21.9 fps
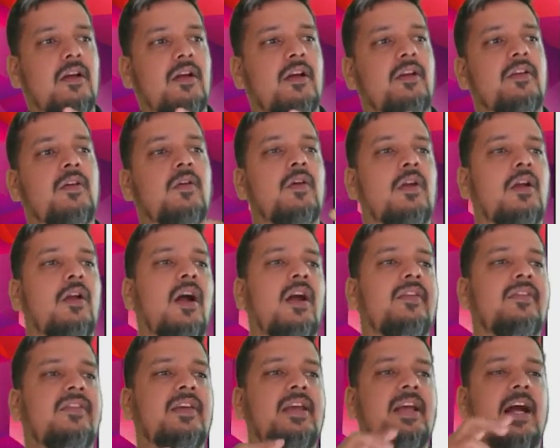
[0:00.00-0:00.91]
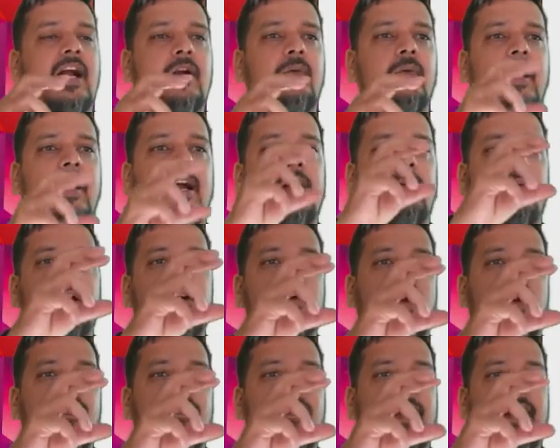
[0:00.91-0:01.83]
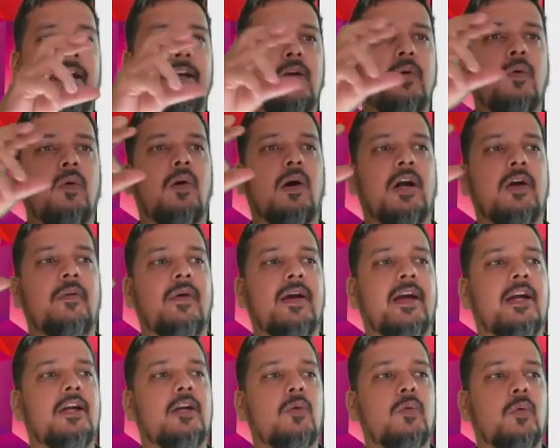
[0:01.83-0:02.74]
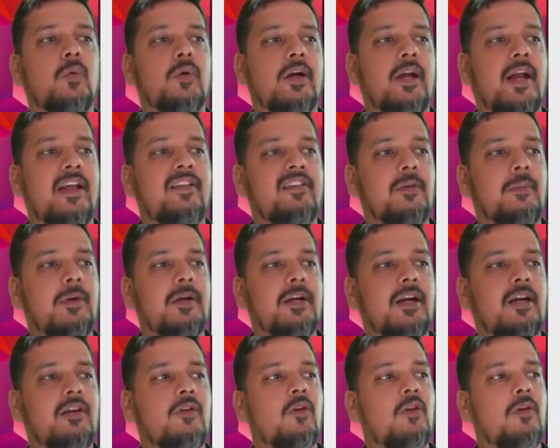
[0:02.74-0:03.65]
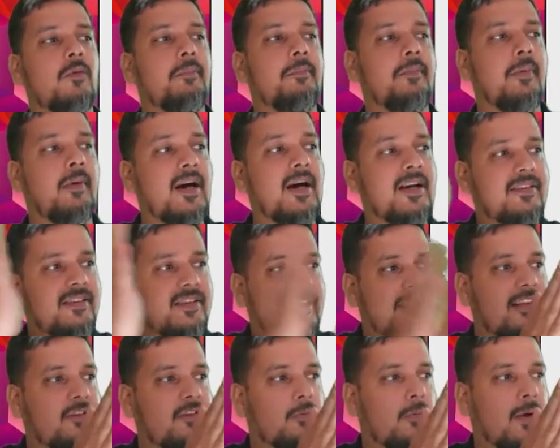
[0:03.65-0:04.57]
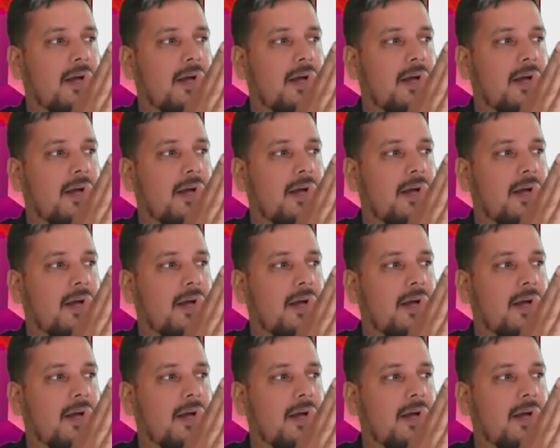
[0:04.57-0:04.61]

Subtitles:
You will not see advocate 1 to advocate 2, advocate 2 to Reliance Limited. You will merge it as one,